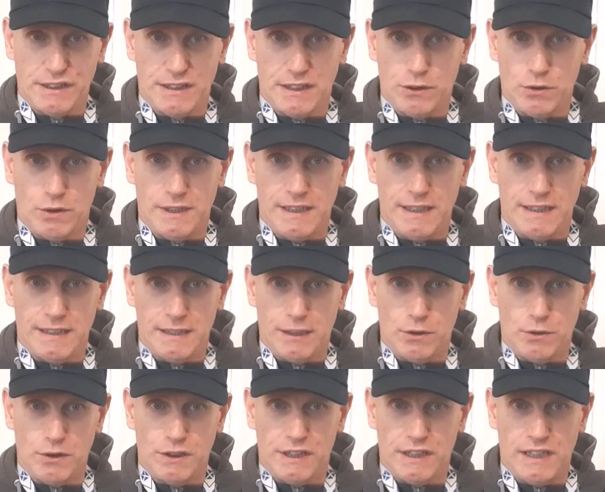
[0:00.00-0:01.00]
They don't hear you,
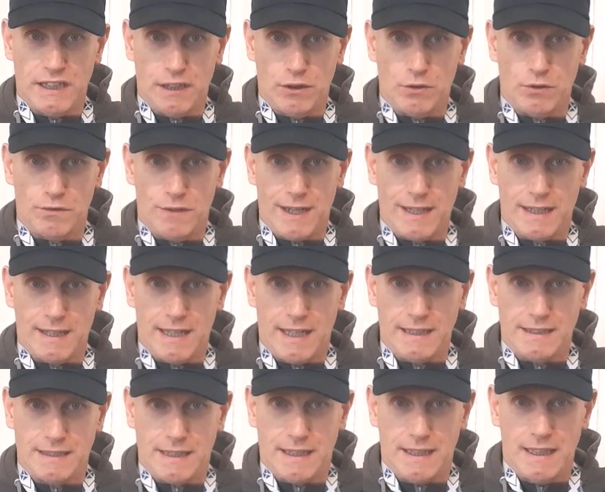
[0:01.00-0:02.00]
don't see you, don't
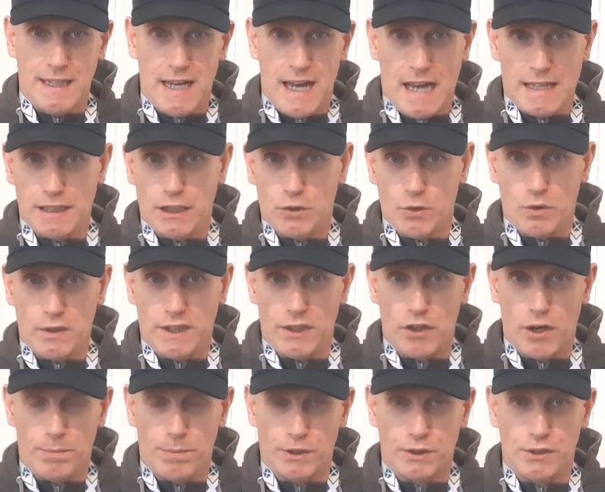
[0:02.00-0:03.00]
recognise you, and you don't get an
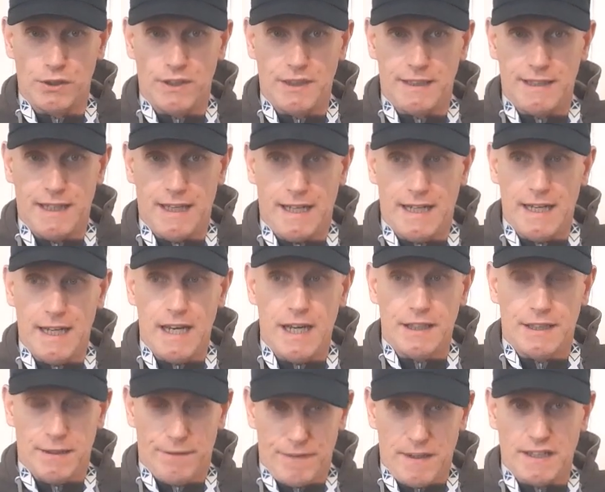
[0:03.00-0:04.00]
opportunity
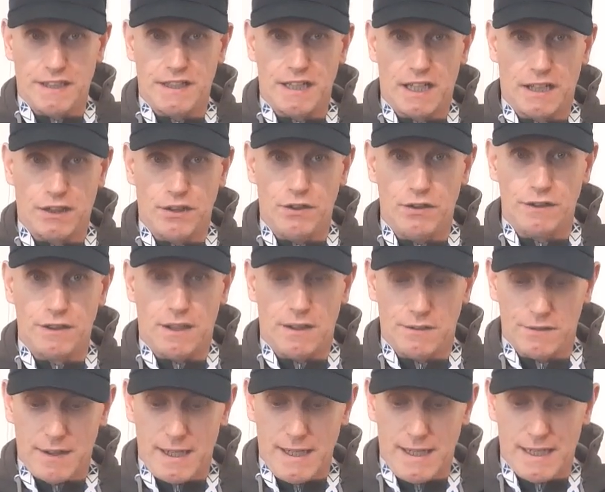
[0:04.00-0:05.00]
to face your accuser,
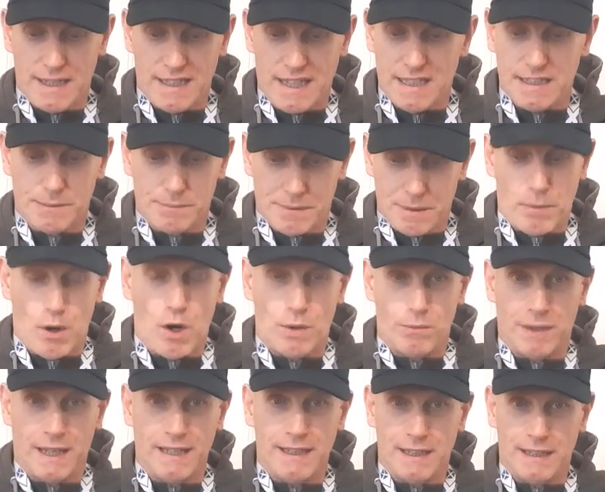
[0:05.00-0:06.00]
right? And that's the bottom
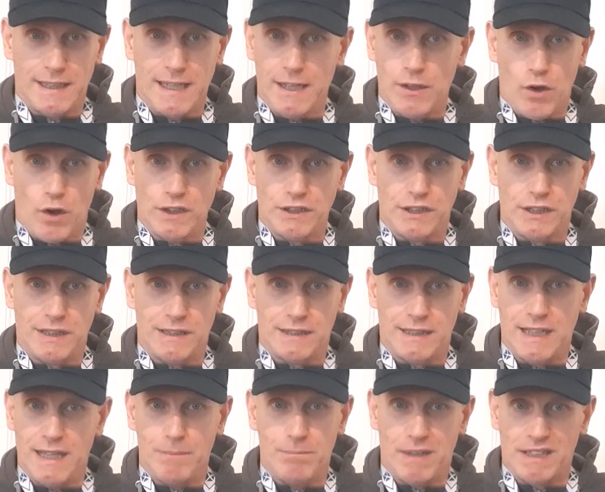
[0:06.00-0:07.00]
line, and no nonsense,
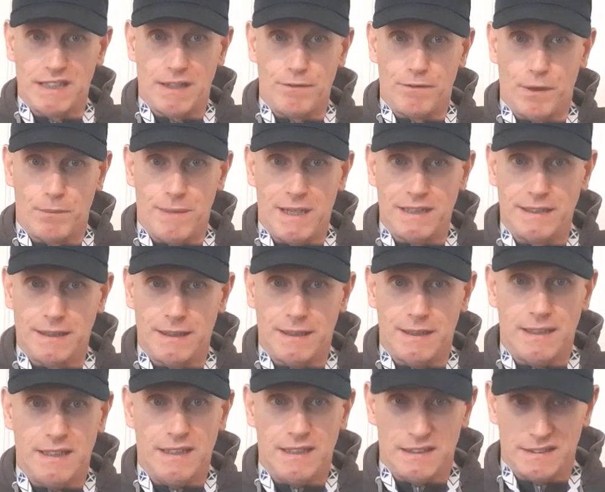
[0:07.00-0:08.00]
no misinformation.
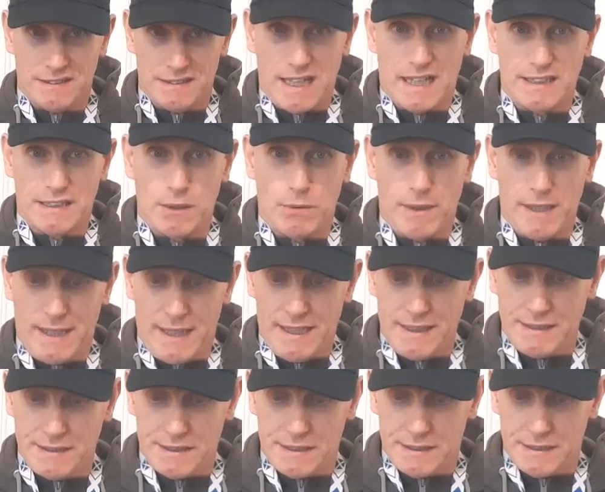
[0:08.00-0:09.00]
That's the way it
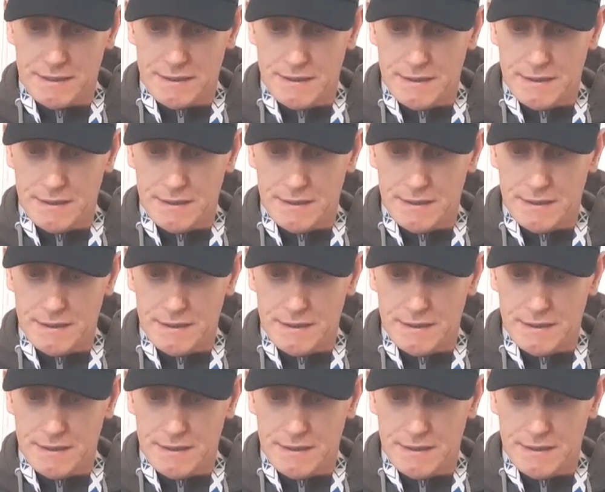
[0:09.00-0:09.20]
is.